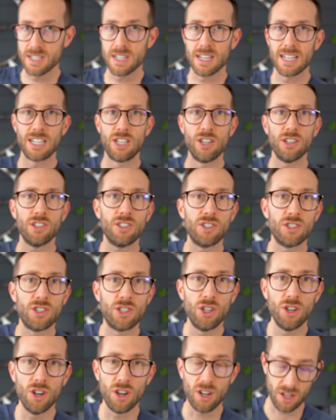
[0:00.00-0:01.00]
I just
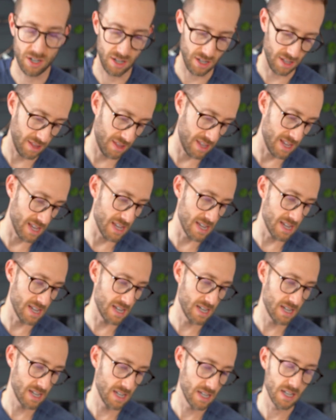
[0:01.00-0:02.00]
took the,
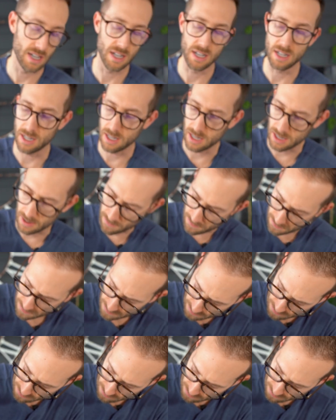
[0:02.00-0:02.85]
um,